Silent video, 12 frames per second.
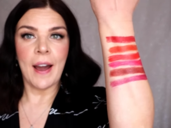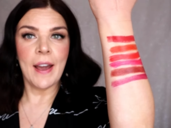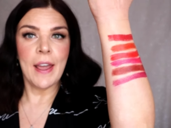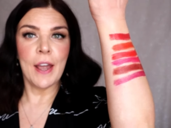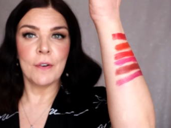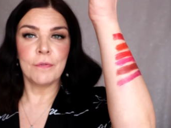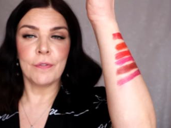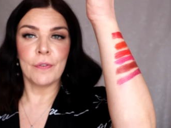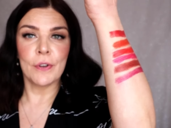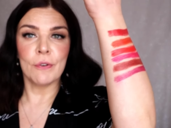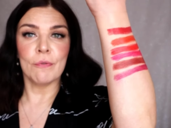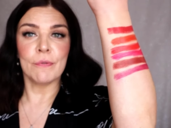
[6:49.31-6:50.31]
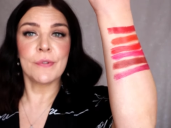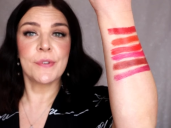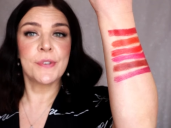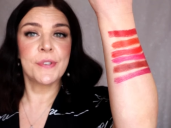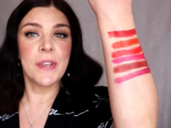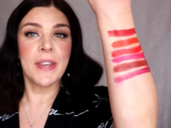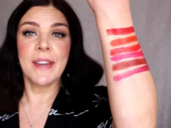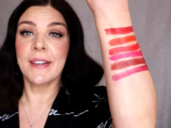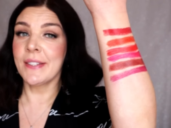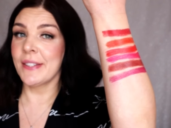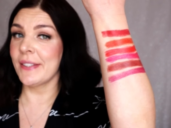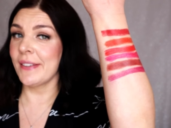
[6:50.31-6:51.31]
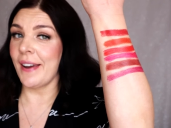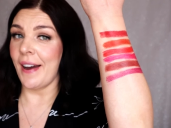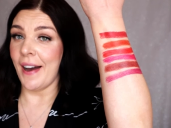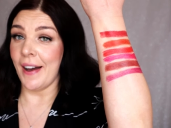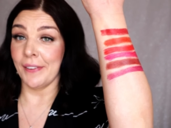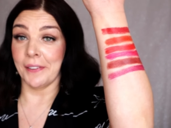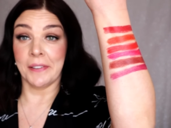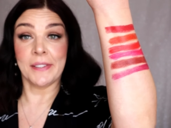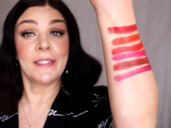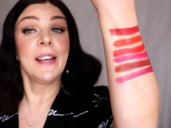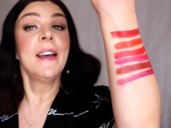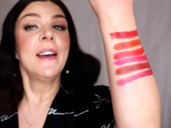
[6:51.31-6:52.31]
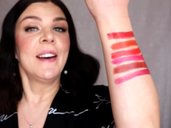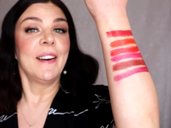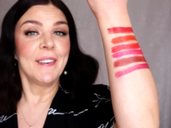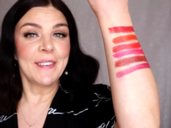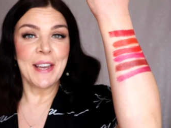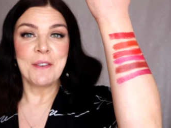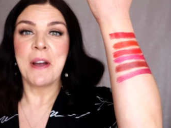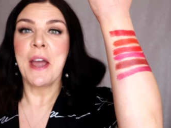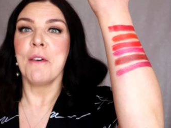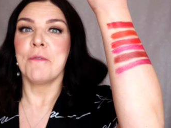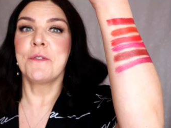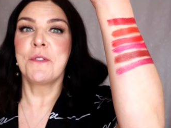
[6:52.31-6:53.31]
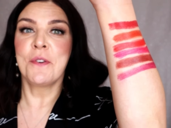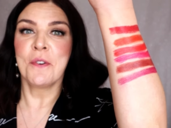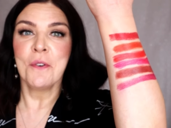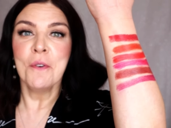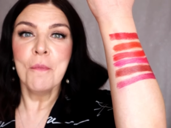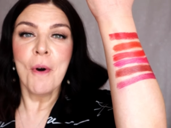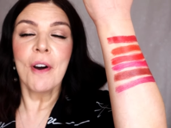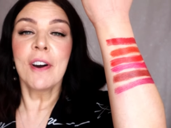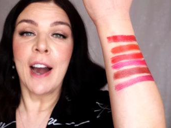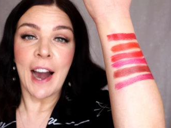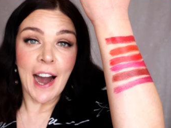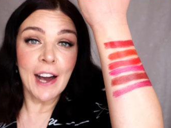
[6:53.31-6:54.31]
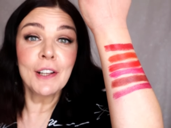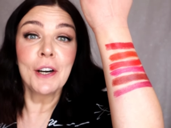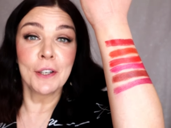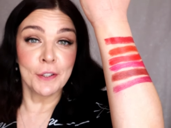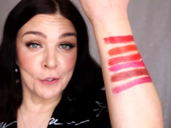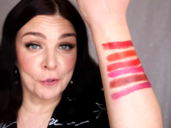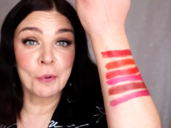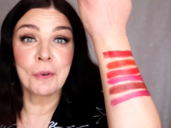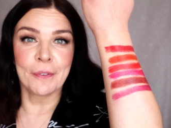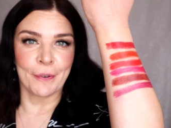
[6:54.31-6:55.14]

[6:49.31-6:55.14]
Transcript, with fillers: I have for you 6 colors. Okay, we have two more color to